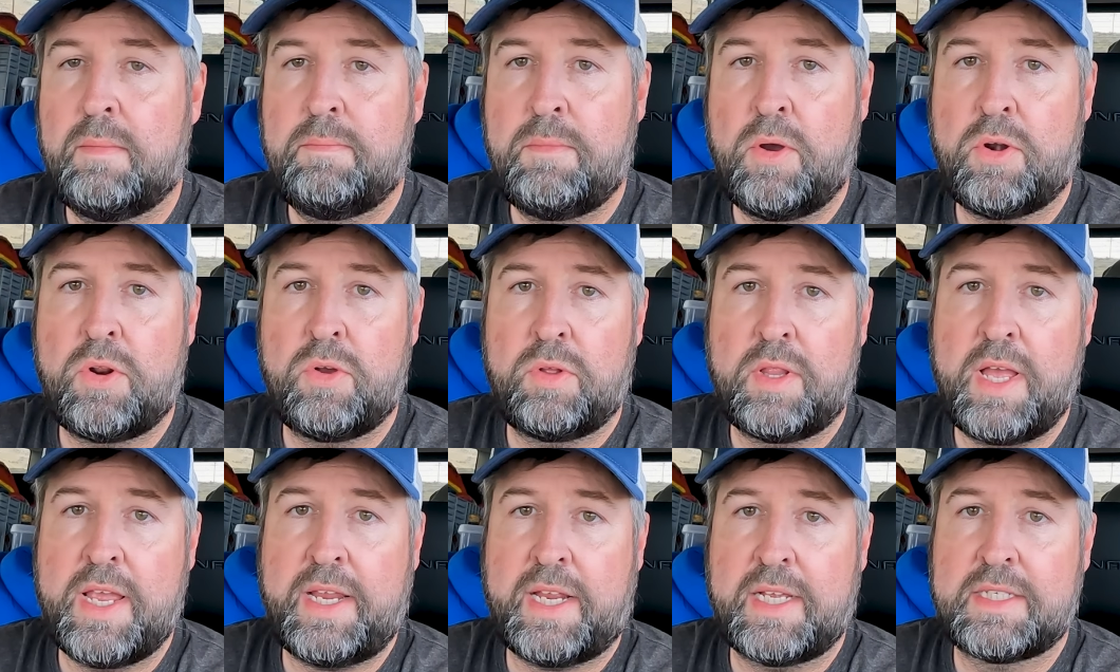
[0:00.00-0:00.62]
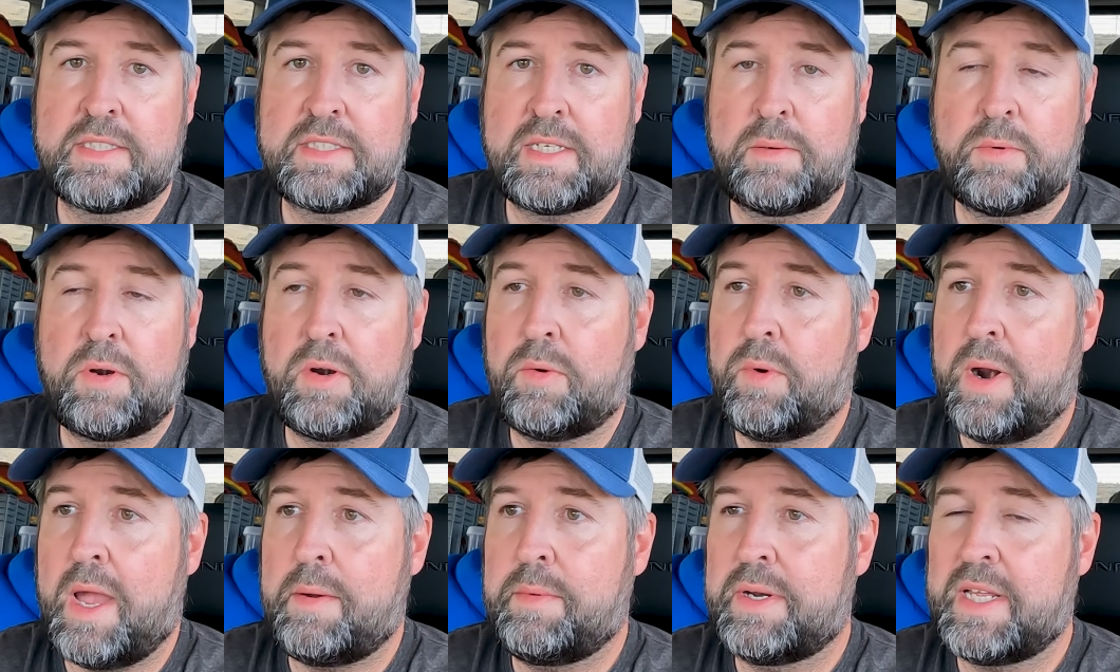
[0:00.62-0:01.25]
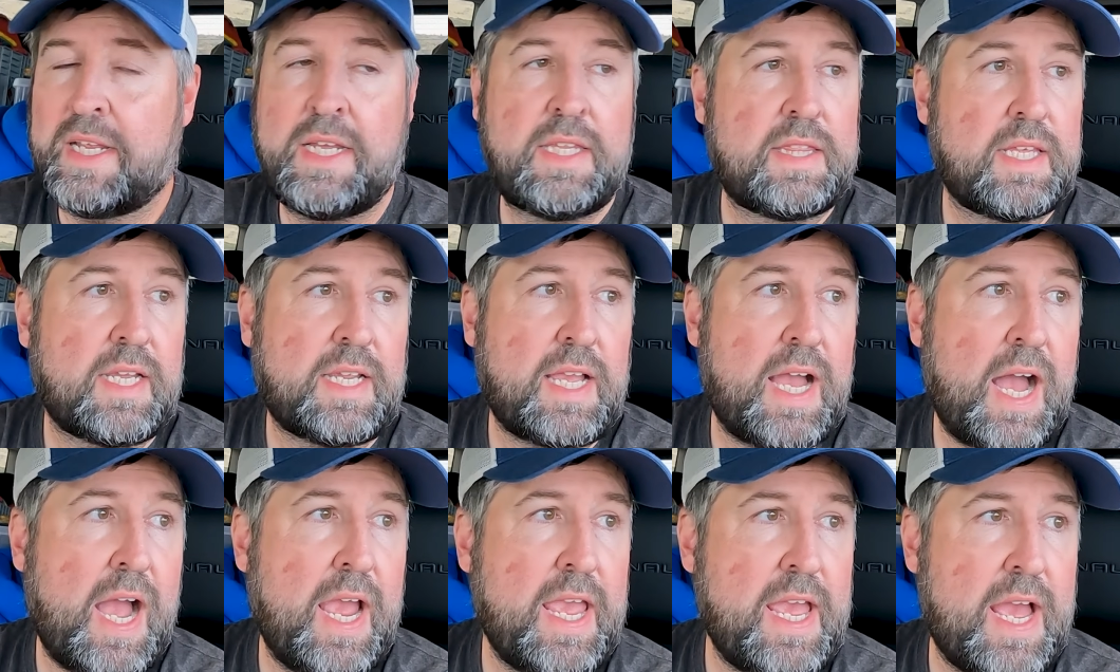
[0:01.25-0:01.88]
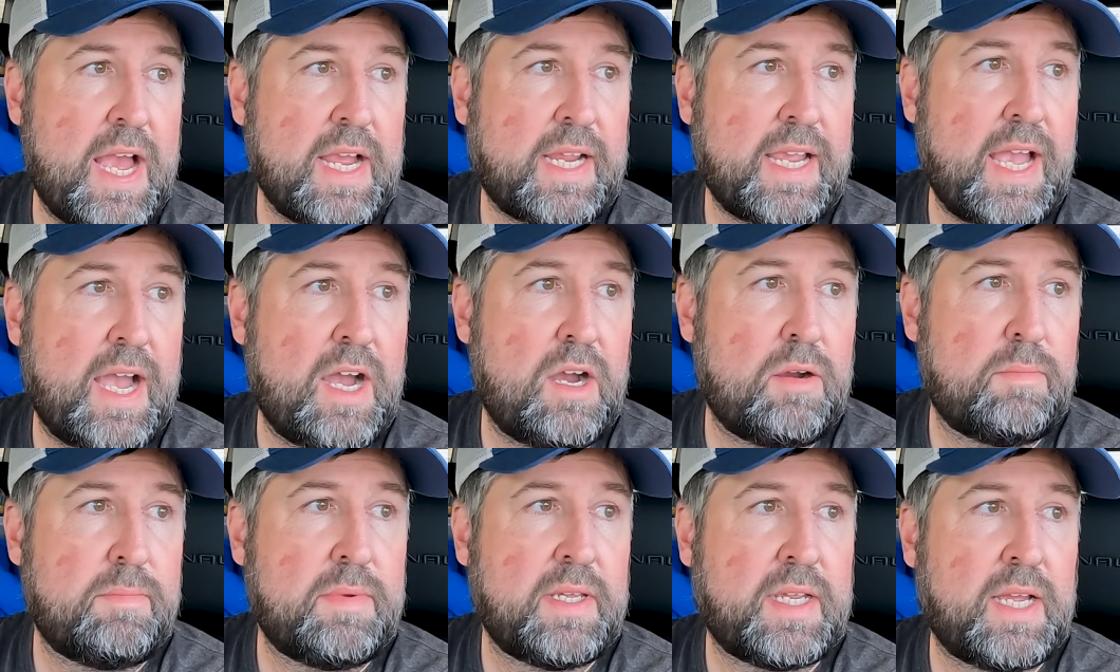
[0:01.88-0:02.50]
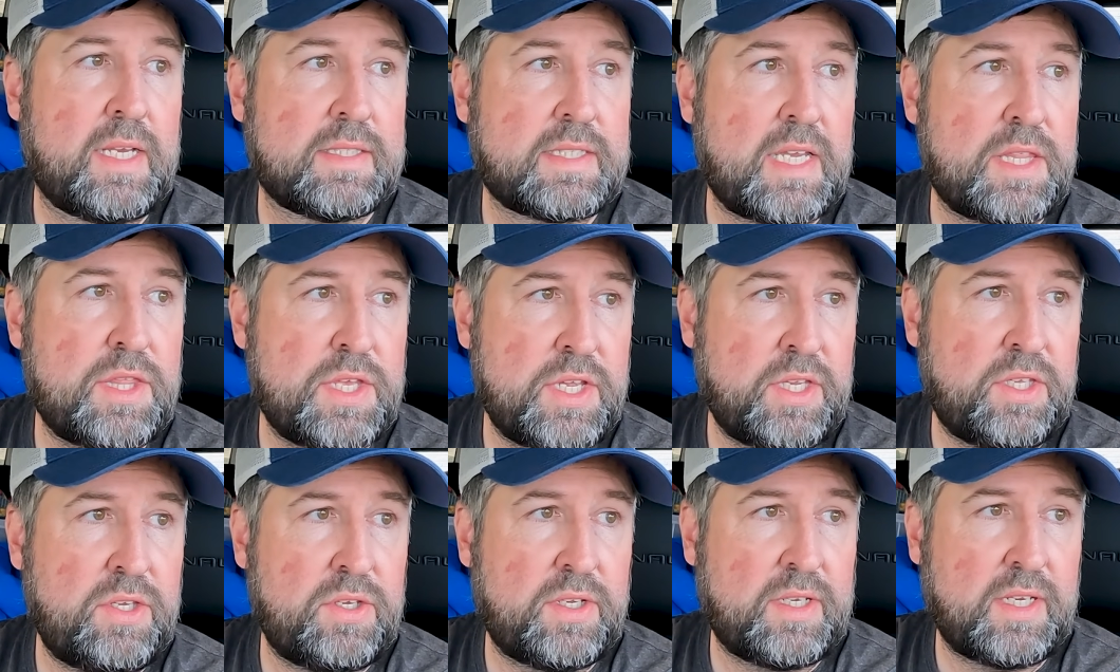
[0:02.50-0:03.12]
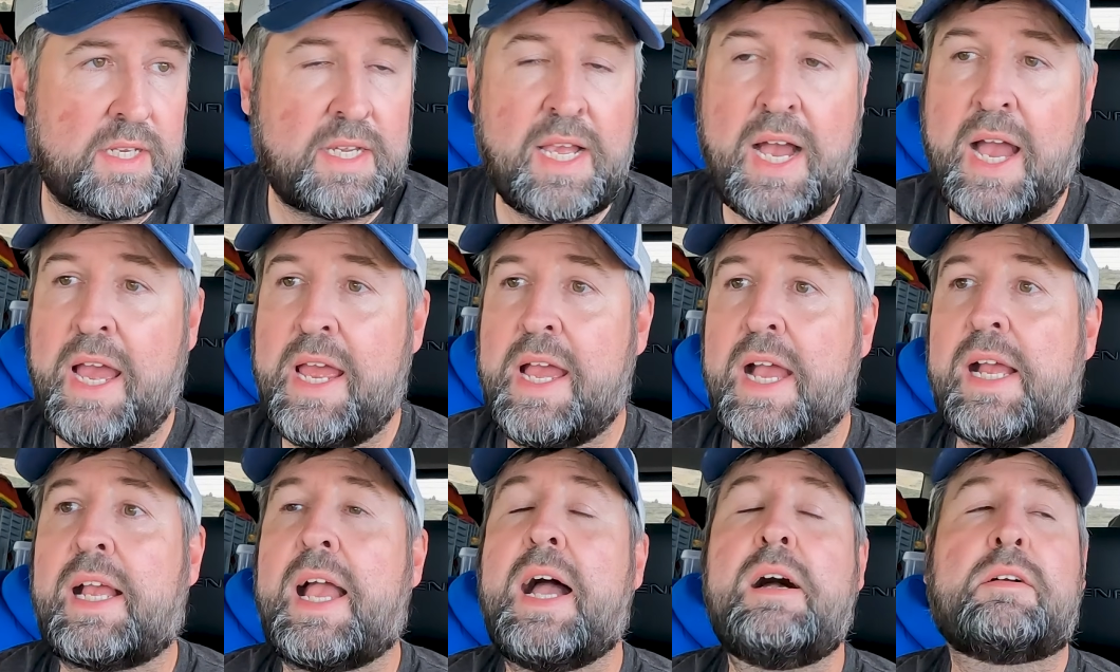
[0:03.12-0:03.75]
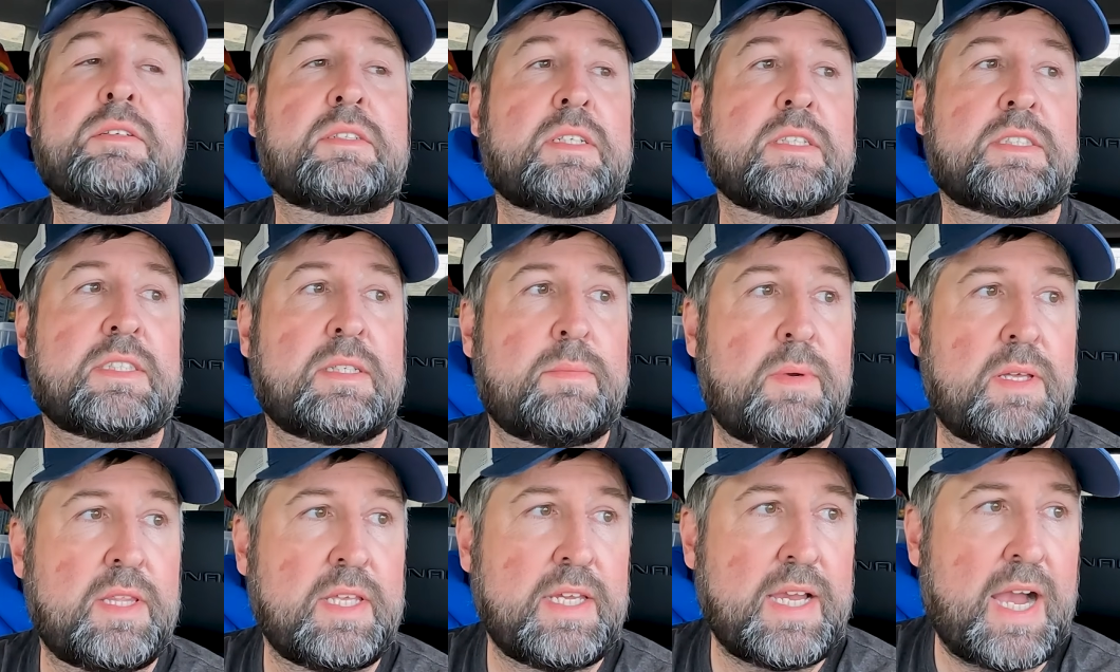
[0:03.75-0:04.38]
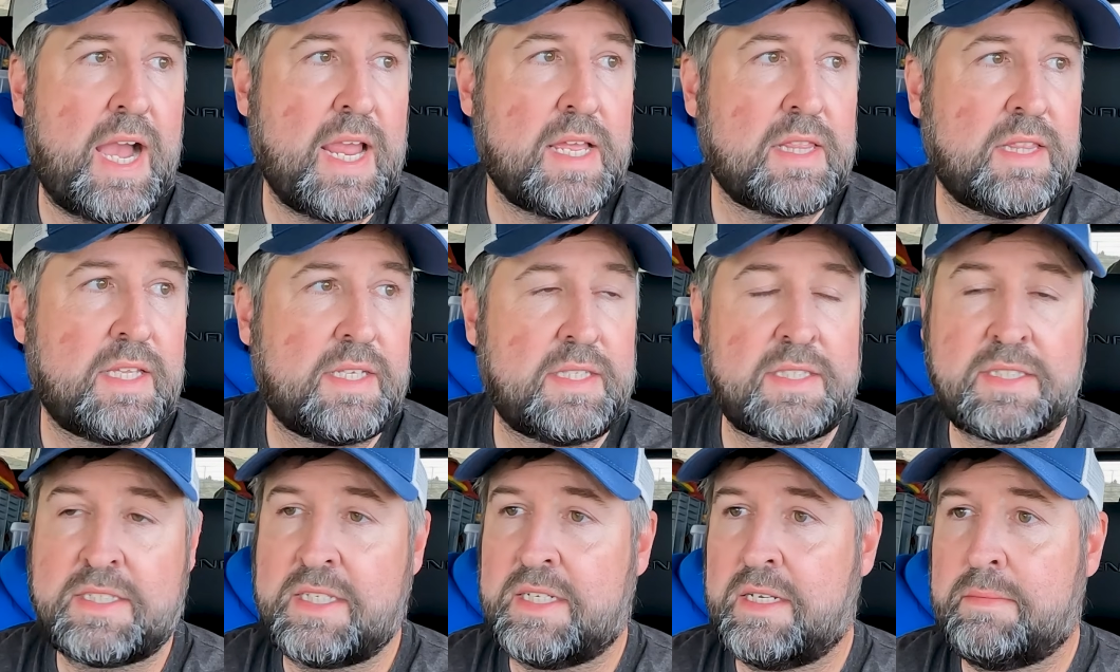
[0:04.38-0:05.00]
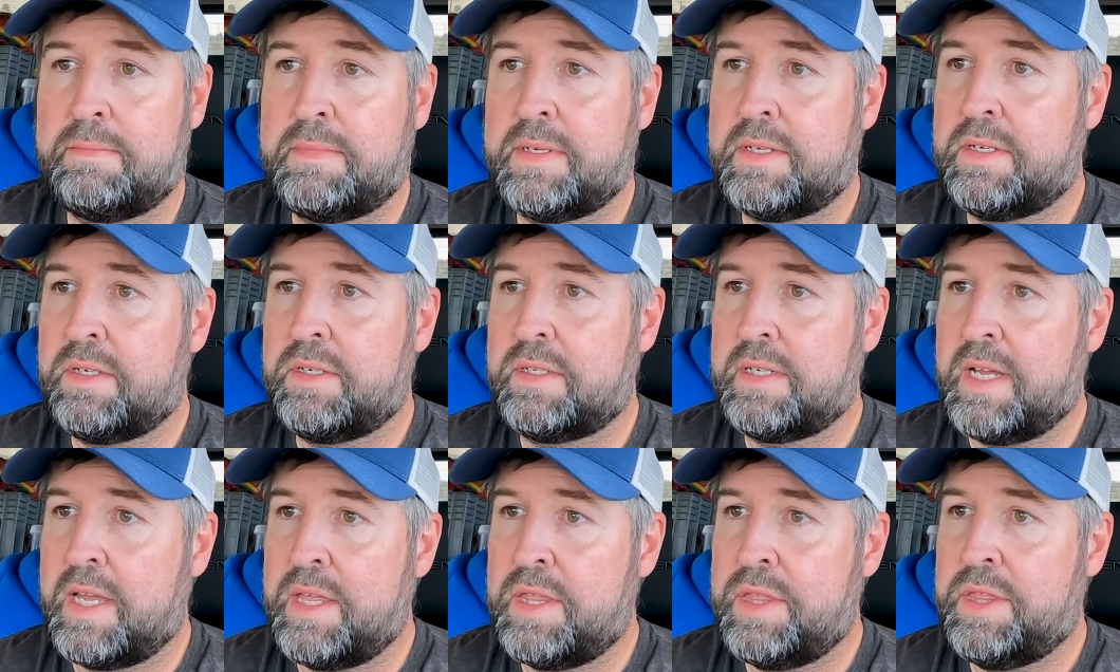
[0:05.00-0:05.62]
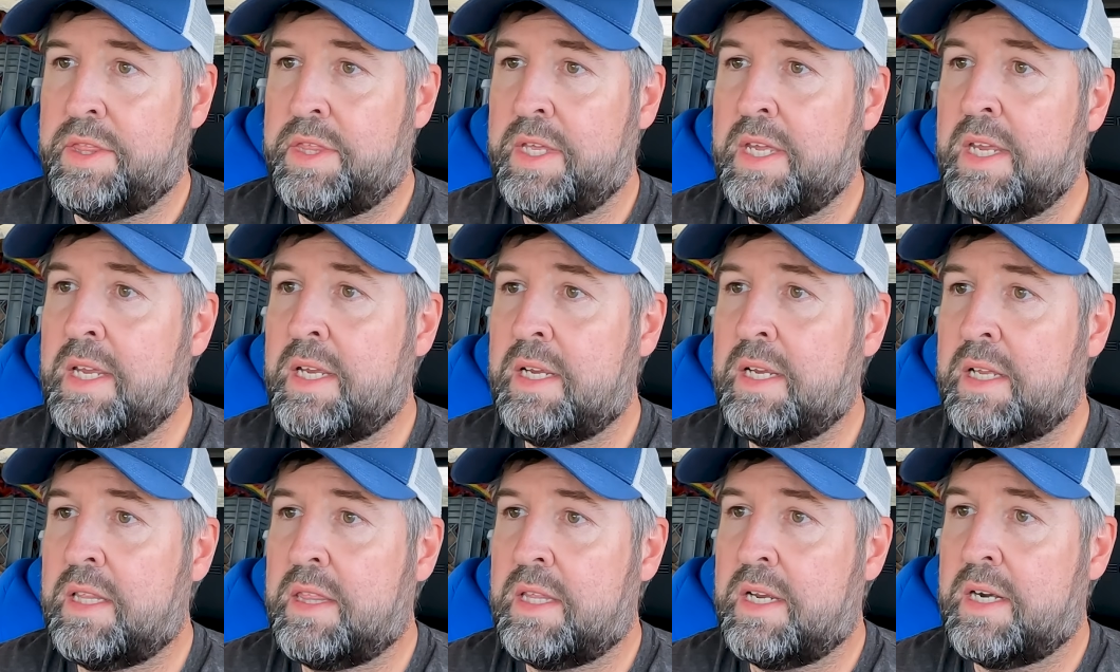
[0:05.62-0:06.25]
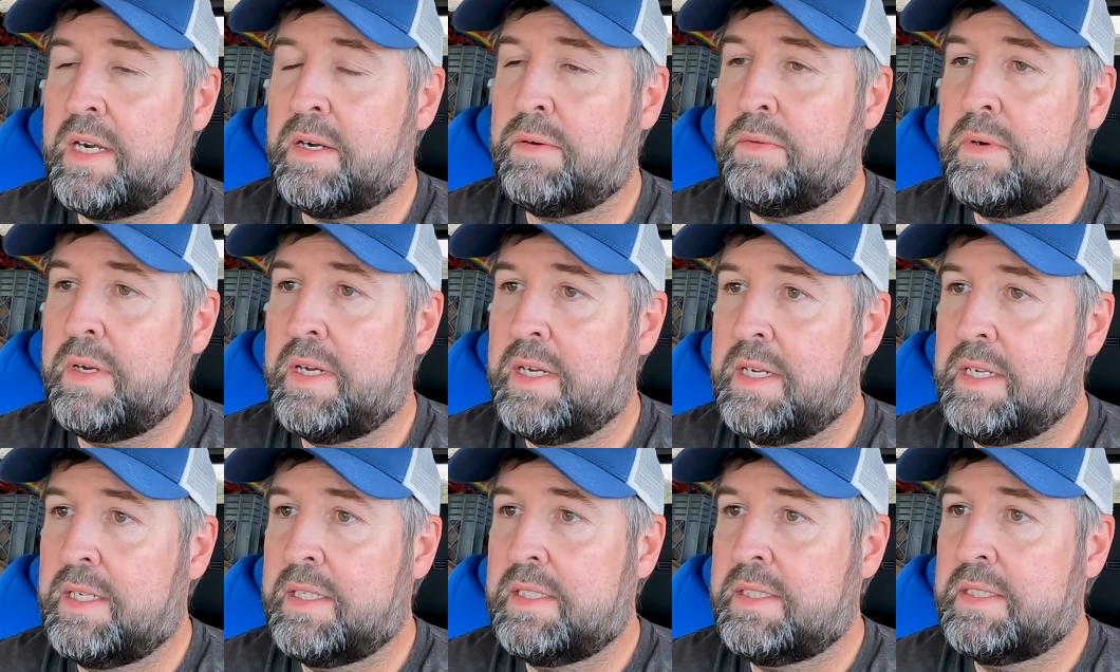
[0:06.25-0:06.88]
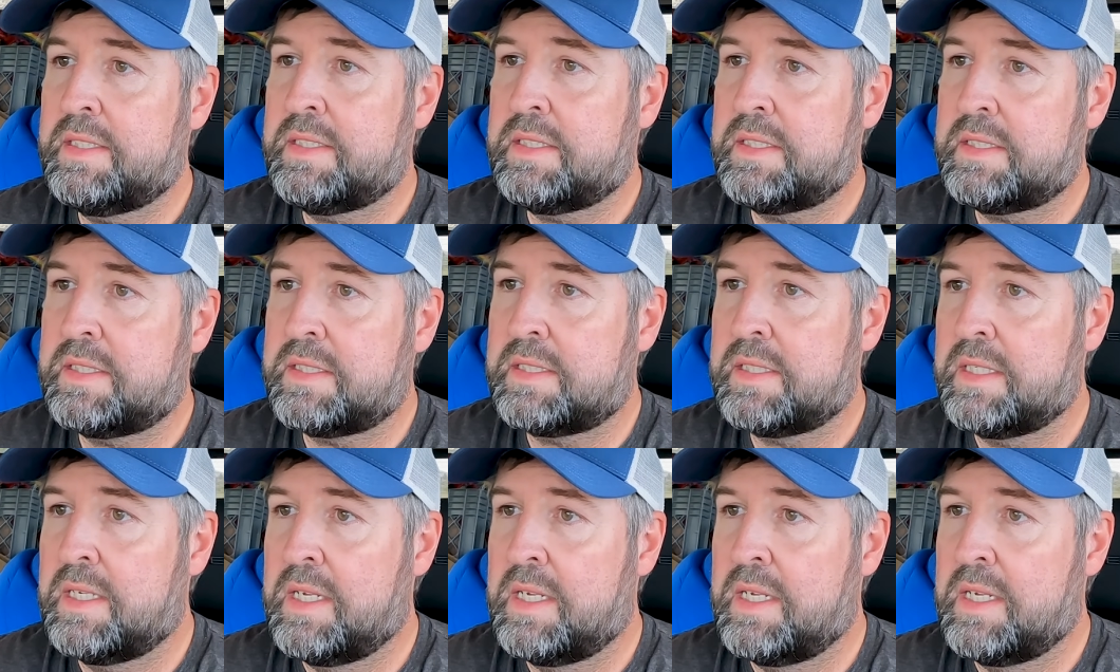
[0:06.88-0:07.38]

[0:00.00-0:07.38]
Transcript: Mono Lake is somewhere where I want to get the kayak out because I think you can kayak out to some of the islands in the middle. And I think there was,